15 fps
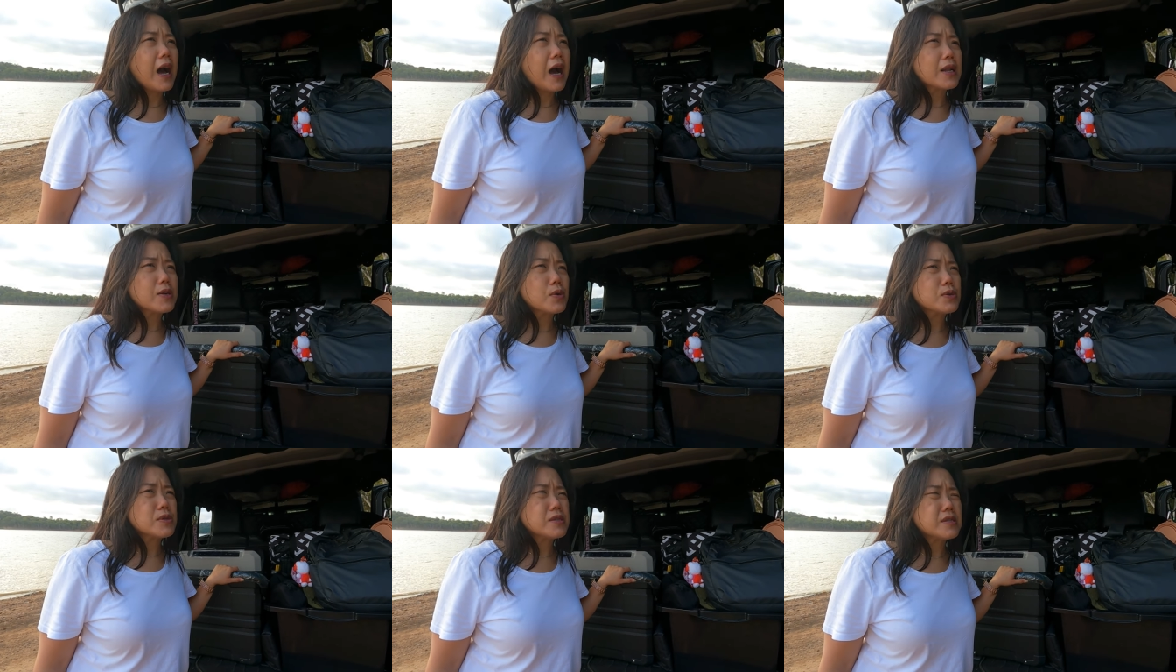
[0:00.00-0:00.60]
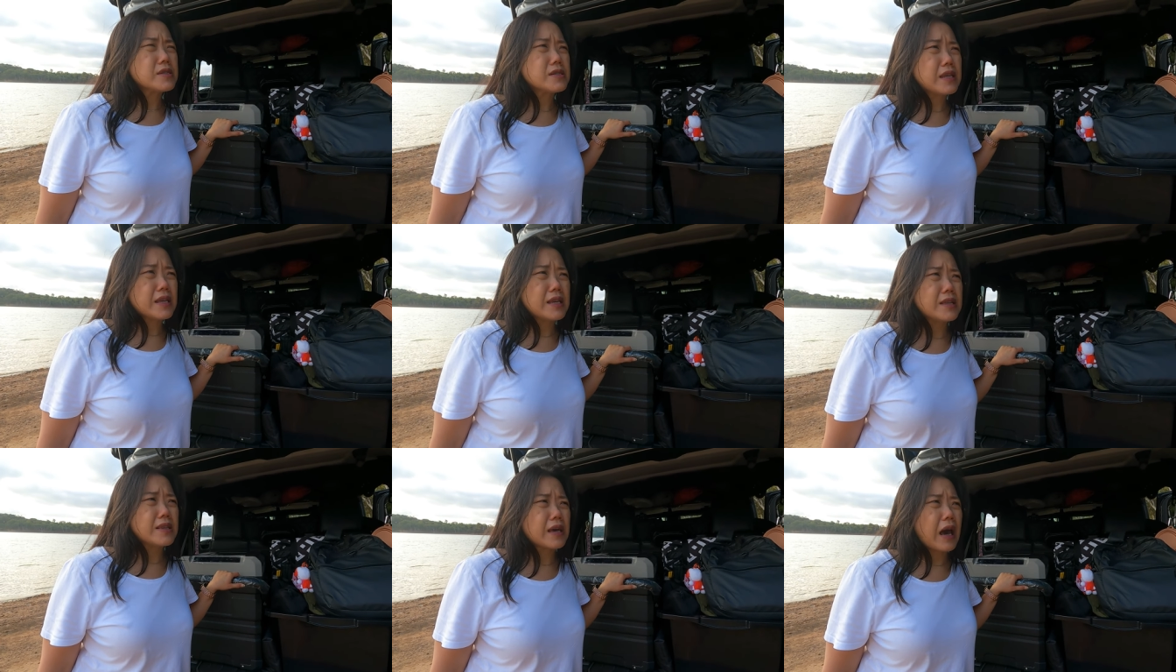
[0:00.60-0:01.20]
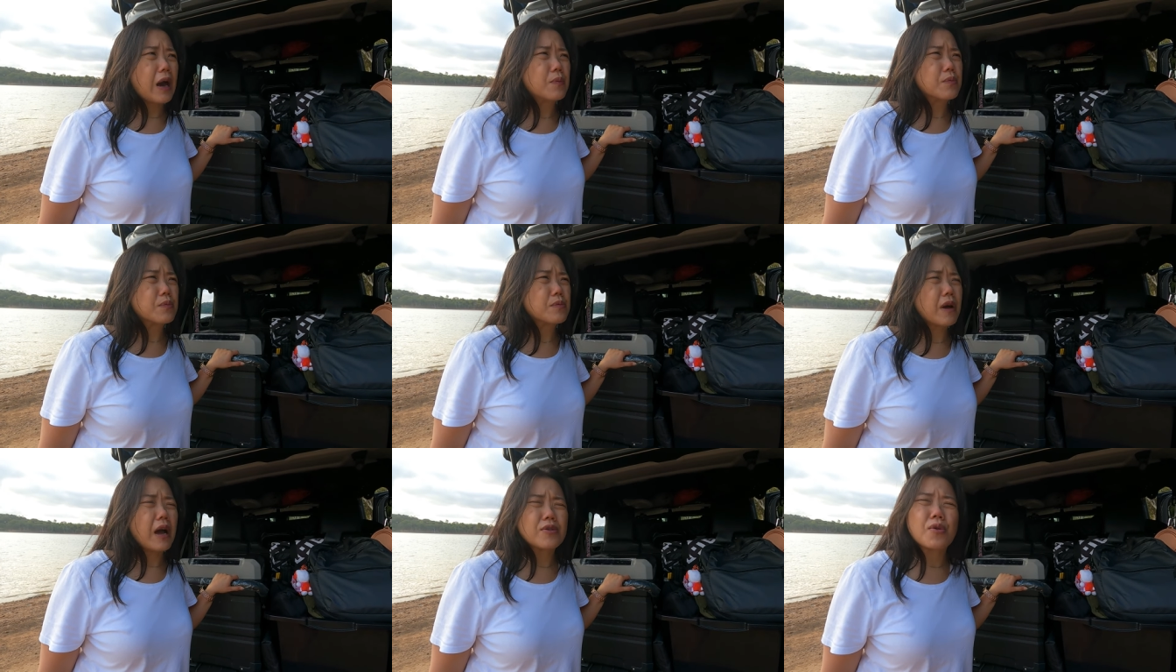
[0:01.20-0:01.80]
I don't see that I'm,
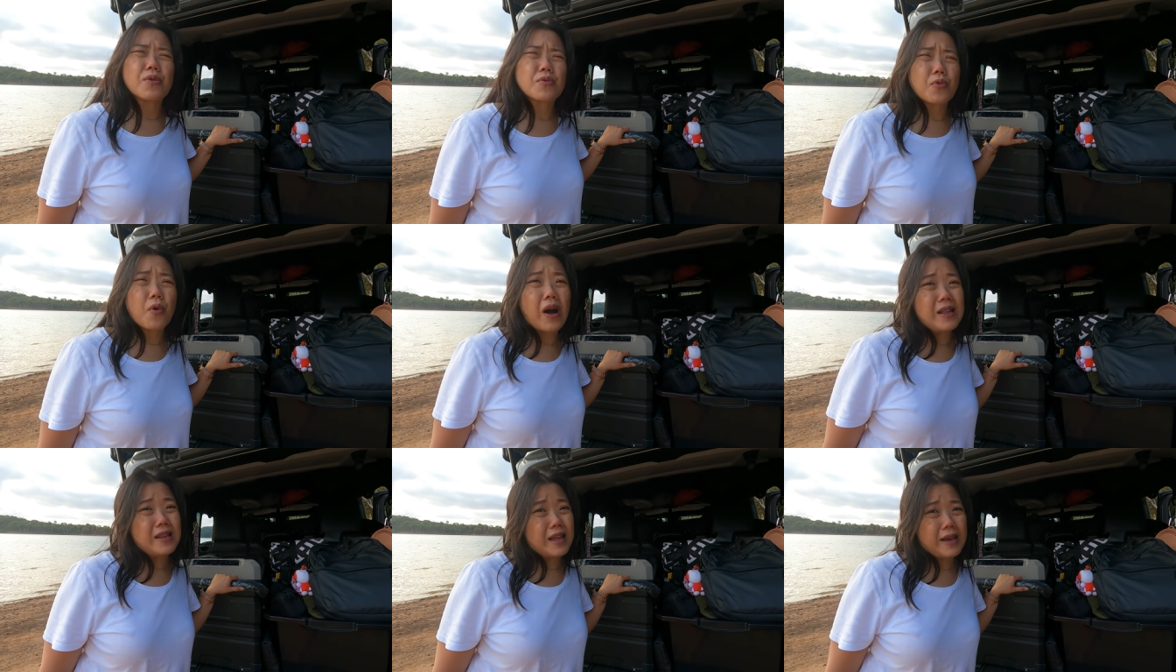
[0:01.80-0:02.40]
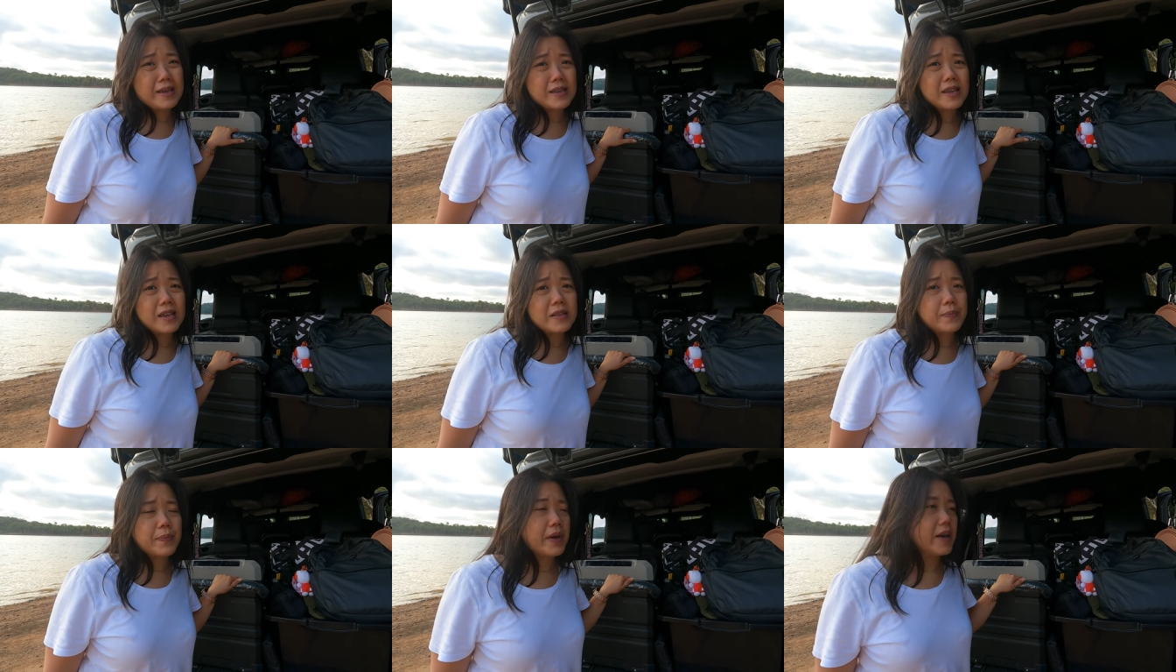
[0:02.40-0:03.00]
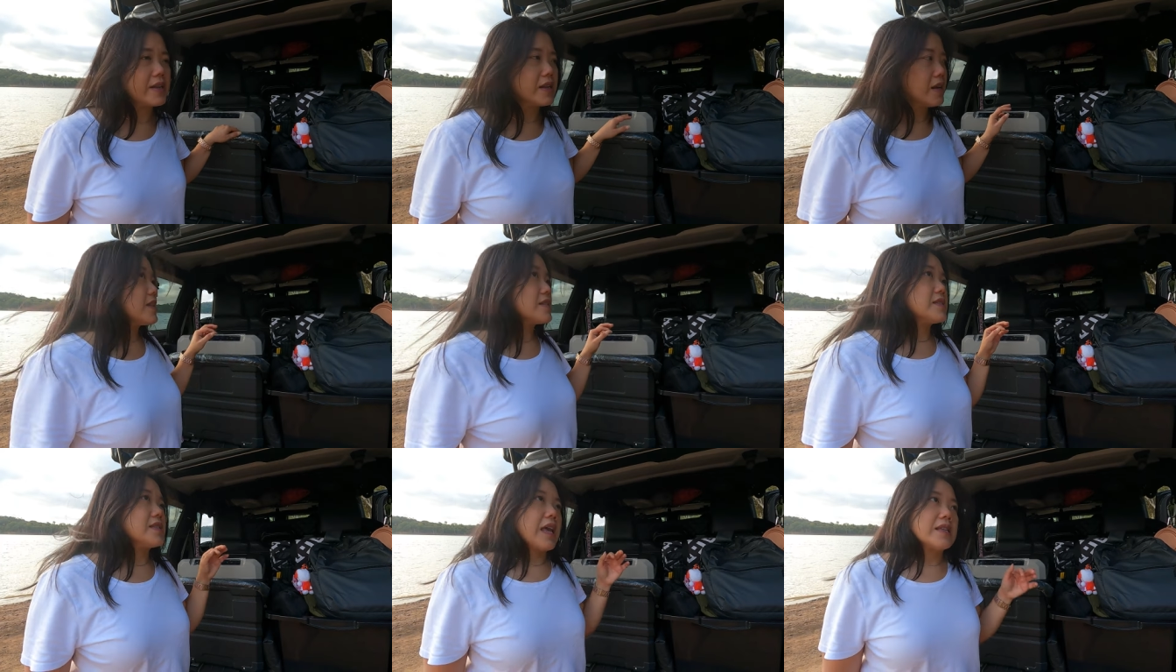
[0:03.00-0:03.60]
I don't quite like it, but
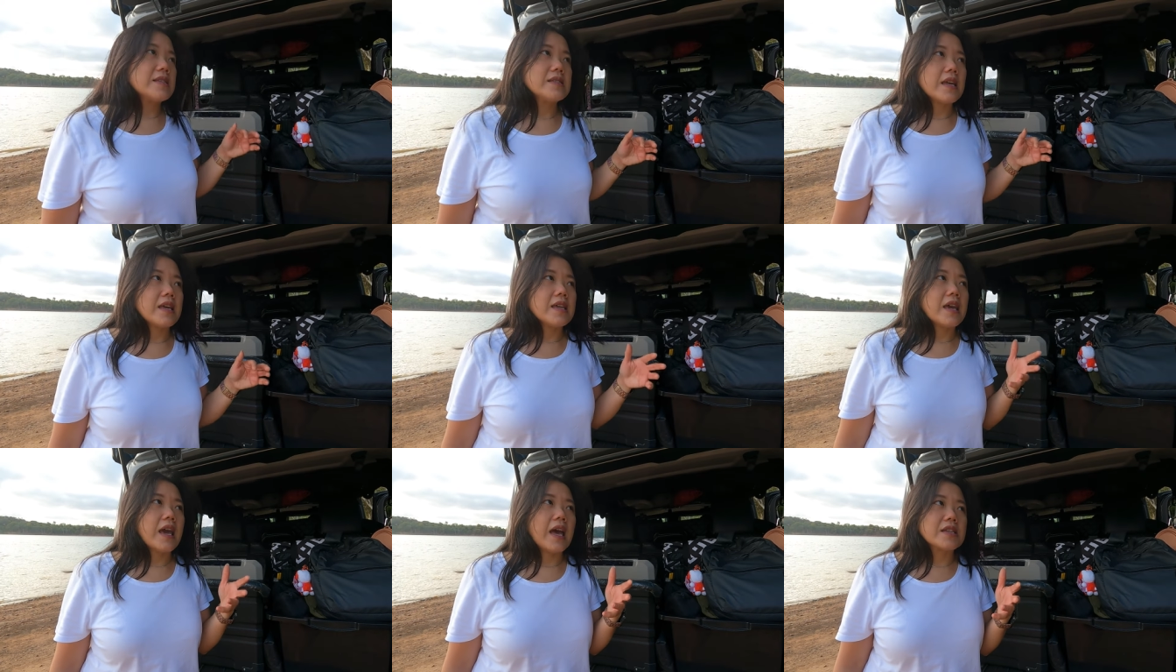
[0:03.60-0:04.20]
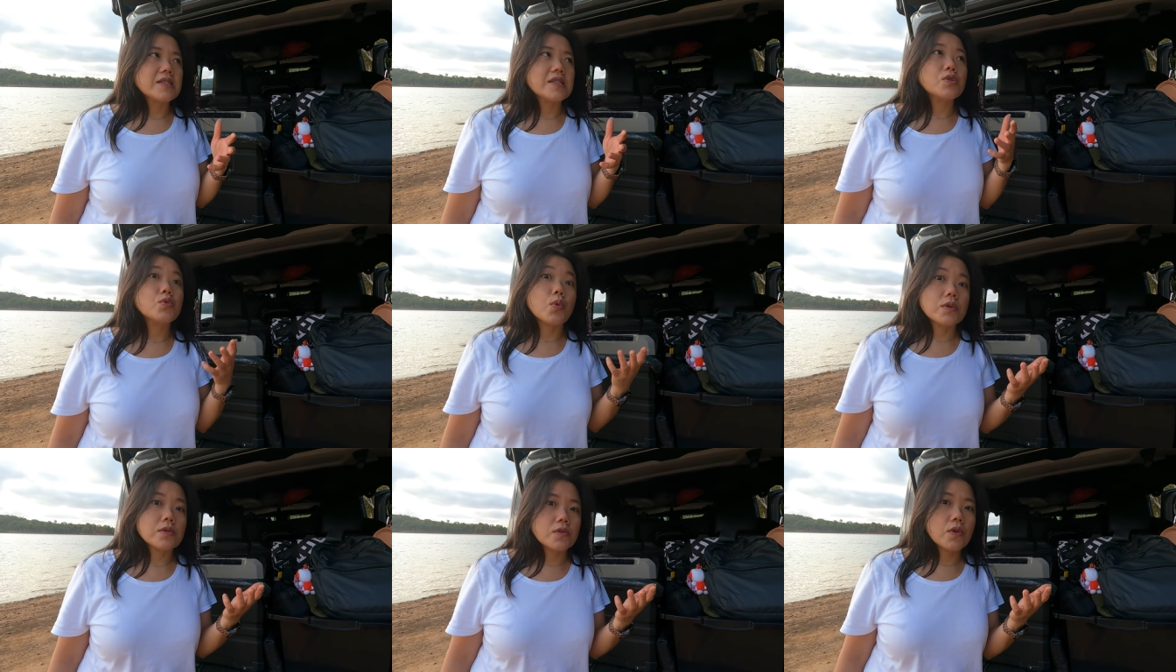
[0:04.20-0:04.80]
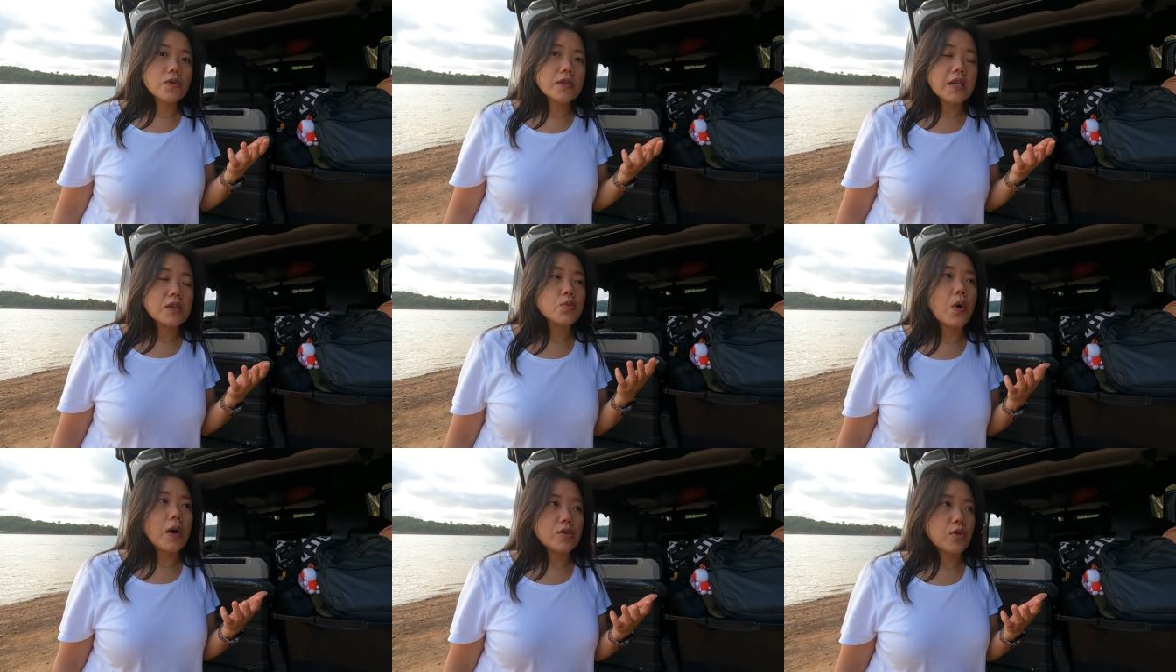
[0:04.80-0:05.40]
the sense that it has the dual zone
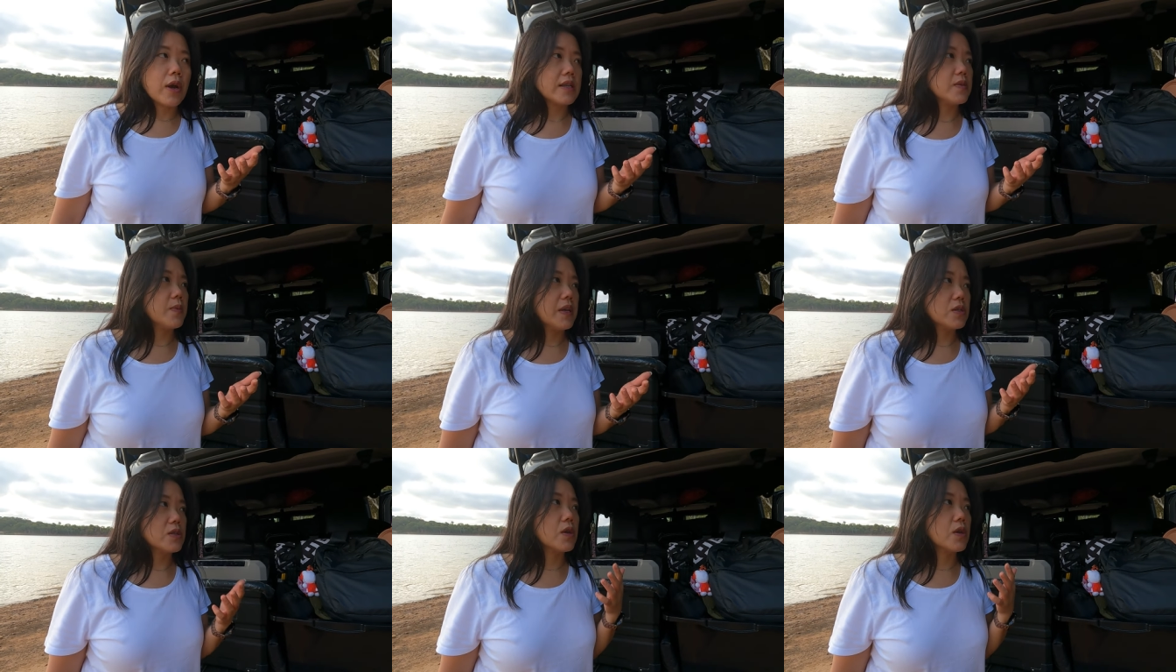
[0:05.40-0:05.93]
is what attracts me.